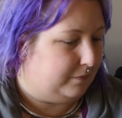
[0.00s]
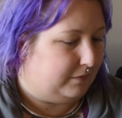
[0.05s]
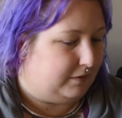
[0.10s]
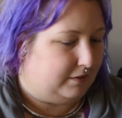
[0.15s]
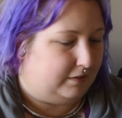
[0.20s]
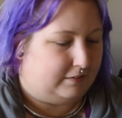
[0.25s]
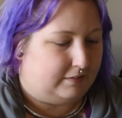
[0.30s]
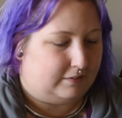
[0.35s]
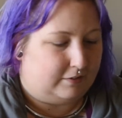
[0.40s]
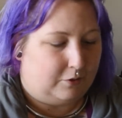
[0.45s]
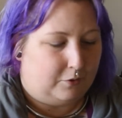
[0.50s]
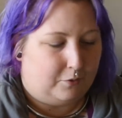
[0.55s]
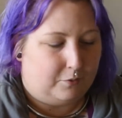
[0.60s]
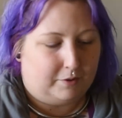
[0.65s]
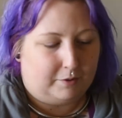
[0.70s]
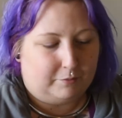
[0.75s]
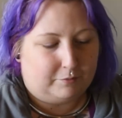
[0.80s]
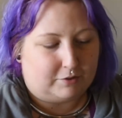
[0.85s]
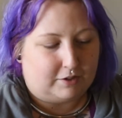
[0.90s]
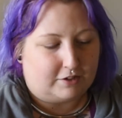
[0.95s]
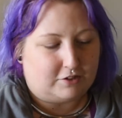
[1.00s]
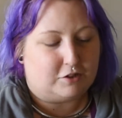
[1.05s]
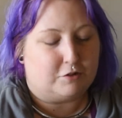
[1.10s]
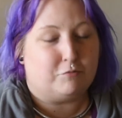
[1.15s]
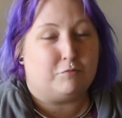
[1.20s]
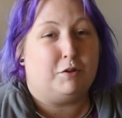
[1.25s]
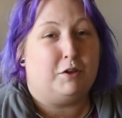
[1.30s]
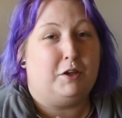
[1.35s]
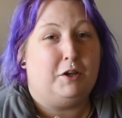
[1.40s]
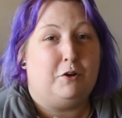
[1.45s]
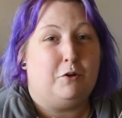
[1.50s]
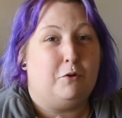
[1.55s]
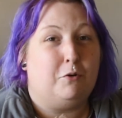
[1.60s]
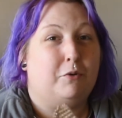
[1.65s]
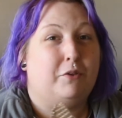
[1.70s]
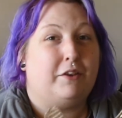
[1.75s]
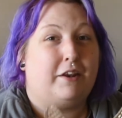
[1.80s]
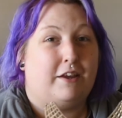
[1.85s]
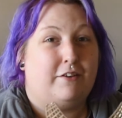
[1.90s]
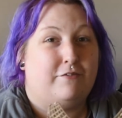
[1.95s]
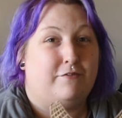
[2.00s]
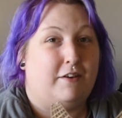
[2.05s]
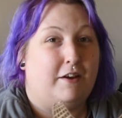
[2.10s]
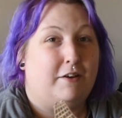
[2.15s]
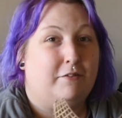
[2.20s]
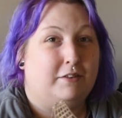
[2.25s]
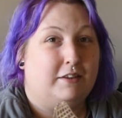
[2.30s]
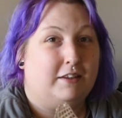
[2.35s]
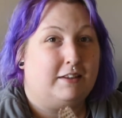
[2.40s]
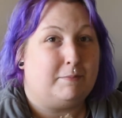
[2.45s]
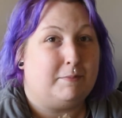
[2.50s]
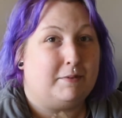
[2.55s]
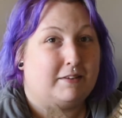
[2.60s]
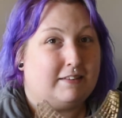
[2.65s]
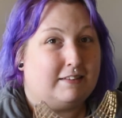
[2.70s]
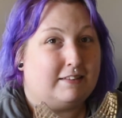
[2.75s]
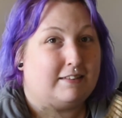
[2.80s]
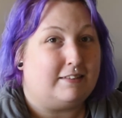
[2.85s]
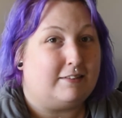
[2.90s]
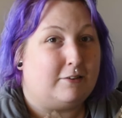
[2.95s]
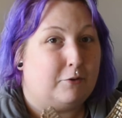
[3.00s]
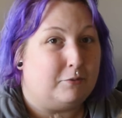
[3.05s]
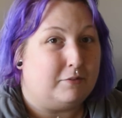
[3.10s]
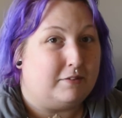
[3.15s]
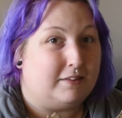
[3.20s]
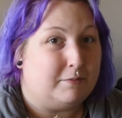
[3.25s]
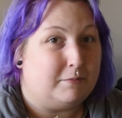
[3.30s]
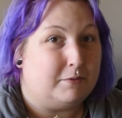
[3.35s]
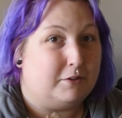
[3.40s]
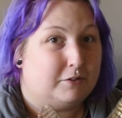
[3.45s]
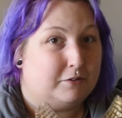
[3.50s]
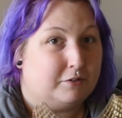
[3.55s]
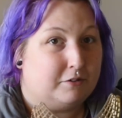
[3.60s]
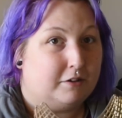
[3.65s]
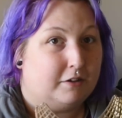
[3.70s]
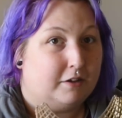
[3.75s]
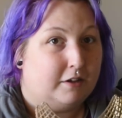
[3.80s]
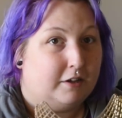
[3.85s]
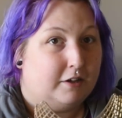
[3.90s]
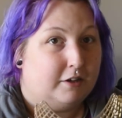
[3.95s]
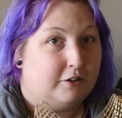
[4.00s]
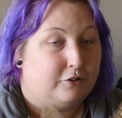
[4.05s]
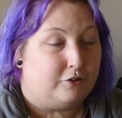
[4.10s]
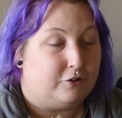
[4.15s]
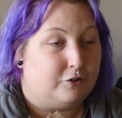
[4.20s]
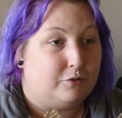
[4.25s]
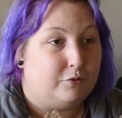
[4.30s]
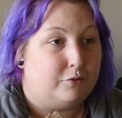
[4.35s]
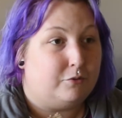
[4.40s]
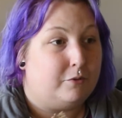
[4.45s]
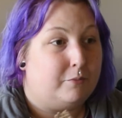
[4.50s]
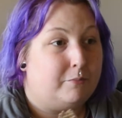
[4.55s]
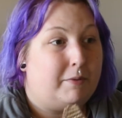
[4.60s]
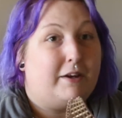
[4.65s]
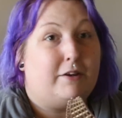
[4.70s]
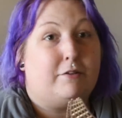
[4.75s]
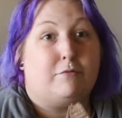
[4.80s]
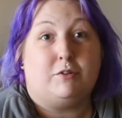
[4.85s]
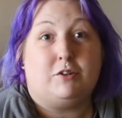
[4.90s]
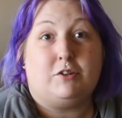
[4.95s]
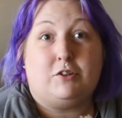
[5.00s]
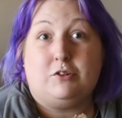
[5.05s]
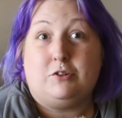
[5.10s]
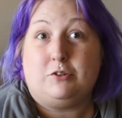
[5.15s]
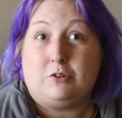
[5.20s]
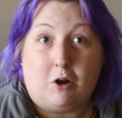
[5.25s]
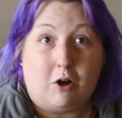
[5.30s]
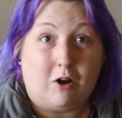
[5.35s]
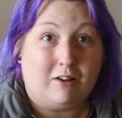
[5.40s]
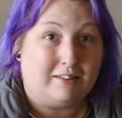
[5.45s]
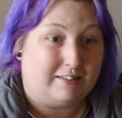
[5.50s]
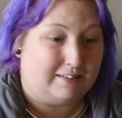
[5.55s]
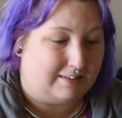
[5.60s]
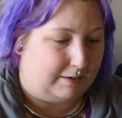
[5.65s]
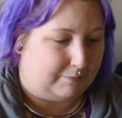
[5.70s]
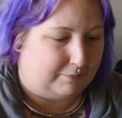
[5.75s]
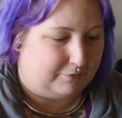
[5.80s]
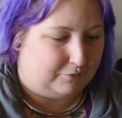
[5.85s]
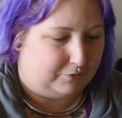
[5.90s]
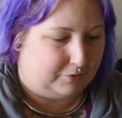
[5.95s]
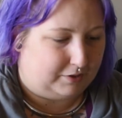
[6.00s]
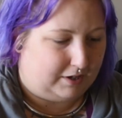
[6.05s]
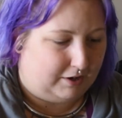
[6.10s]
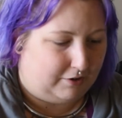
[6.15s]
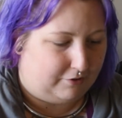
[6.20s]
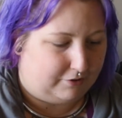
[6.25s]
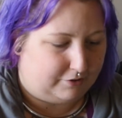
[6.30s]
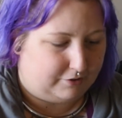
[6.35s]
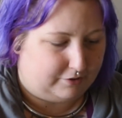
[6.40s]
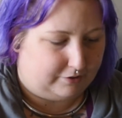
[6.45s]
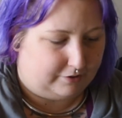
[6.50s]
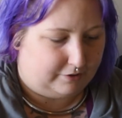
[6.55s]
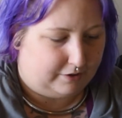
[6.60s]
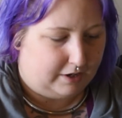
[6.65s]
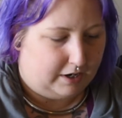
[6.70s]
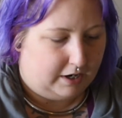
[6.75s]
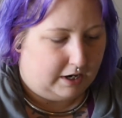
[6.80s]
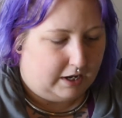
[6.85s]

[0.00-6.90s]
So it was actually really cool that I found this, because it's so similar to my original concept for the character.